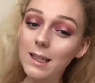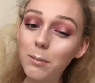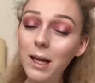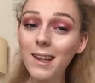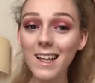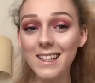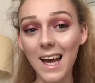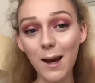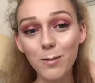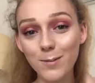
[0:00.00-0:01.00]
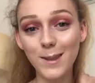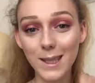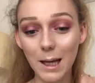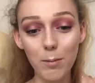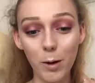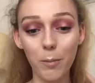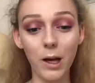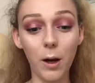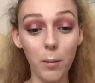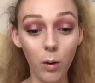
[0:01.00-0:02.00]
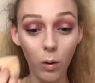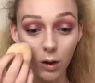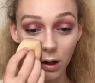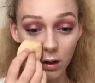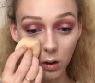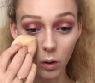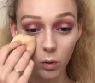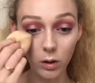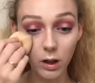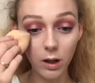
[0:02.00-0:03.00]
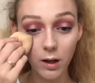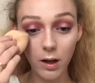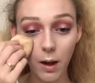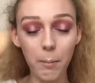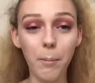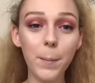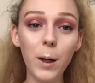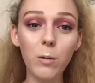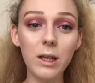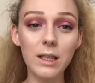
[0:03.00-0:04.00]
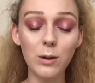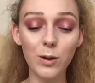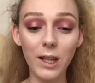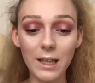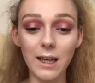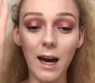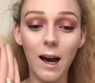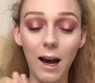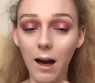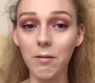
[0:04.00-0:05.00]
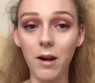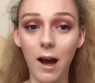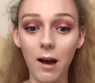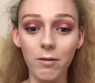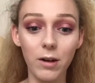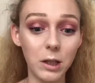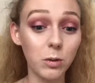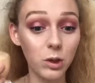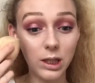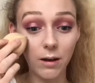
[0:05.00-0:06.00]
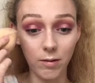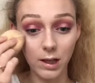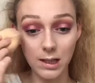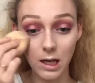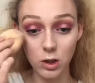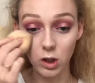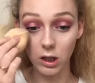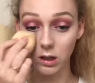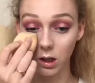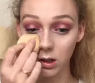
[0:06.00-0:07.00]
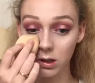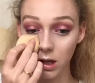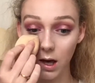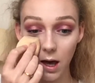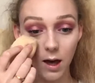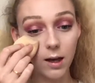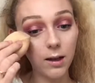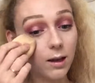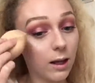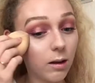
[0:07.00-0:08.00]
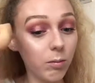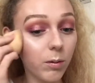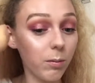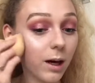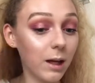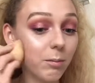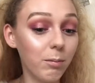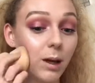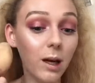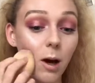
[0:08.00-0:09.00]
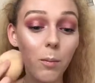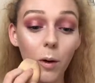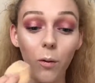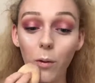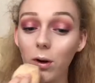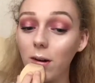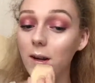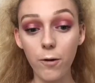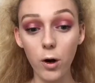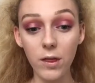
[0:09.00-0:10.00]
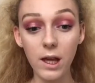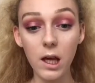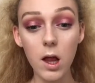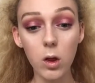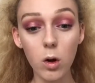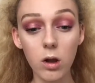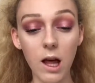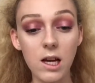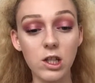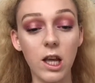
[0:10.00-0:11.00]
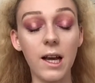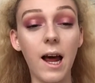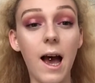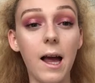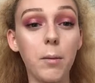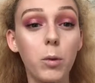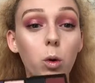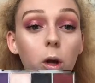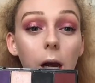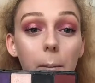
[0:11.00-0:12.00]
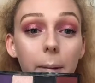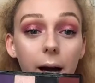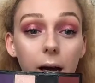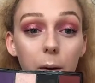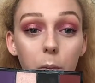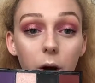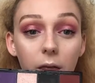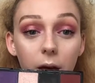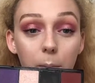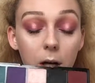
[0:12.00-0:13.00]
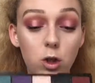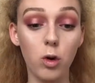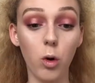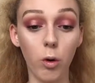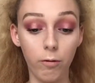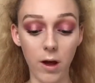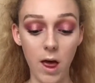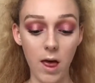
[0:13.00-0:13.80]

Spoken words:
to me, this helps keep your makeup on longer. Maybe I'll need to do like a half and half video, see if this actually does keep my makeup on. For the lower lash line, I am going back in with a mixture of